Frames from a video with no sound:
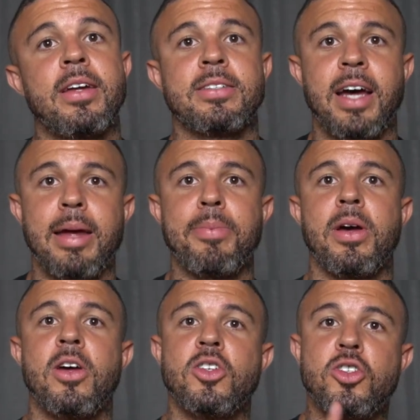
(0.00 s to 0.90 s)
Type
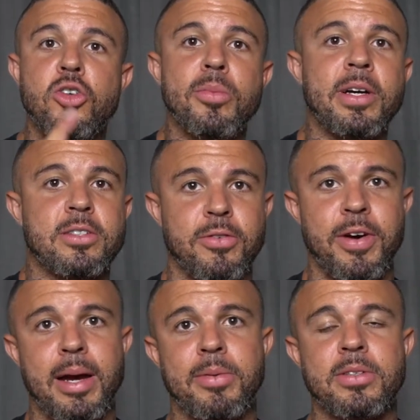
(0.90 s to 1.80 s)
2 muscle
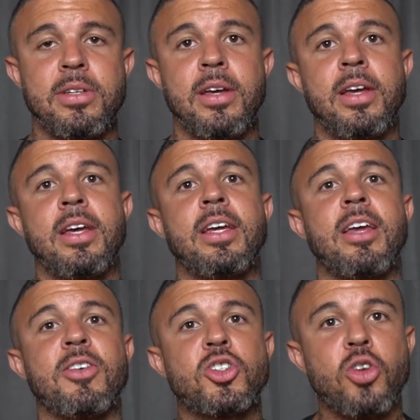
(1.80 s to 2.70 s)
fibers
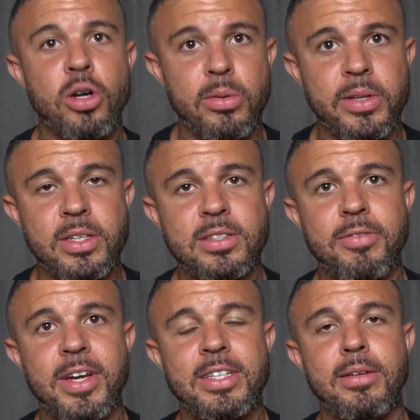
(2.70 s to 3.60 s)
give a shorter release of
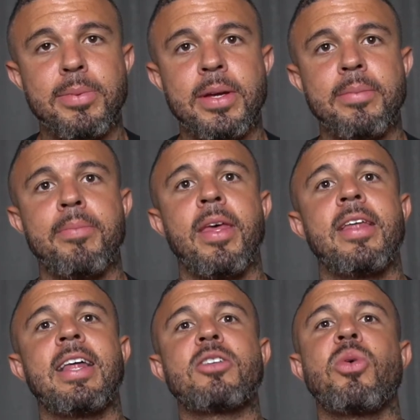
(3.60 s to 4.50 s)
ATP.
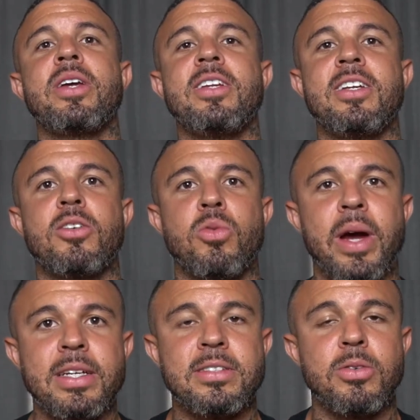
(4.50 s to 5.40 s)
That's why you need to
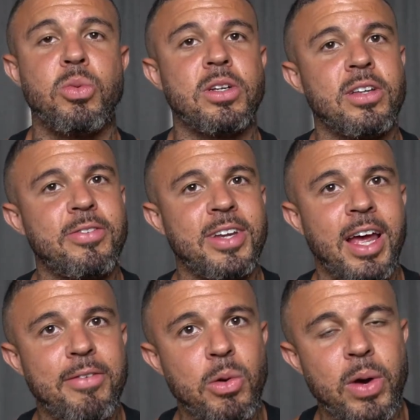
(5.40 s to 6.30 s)
rest when you're lifting
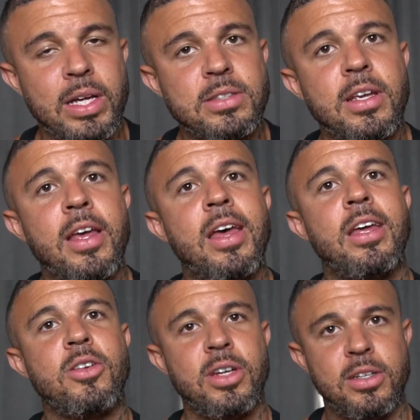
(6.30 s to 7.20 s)
heavy weights.
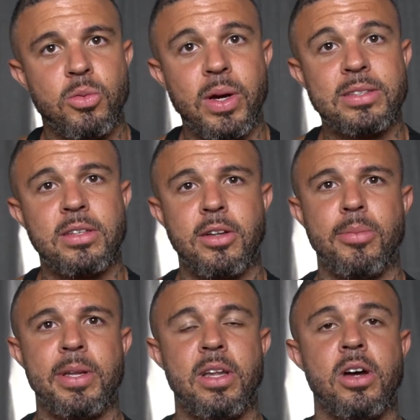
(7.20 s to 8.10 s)
You need to rest a little
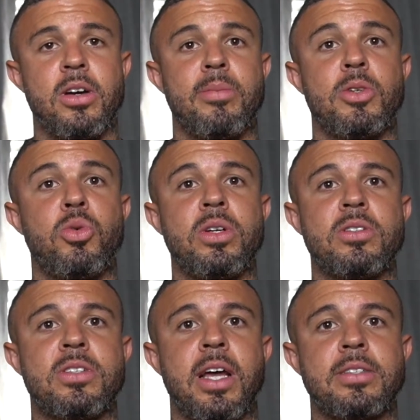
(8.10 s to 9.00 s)
bit longer between your
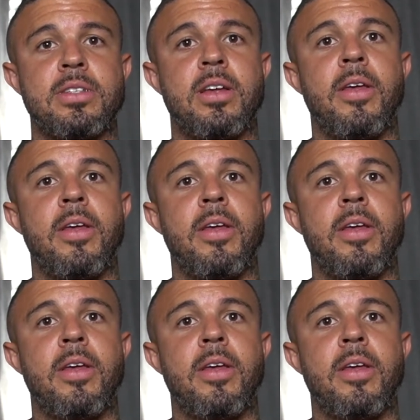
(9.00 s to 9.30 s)
sets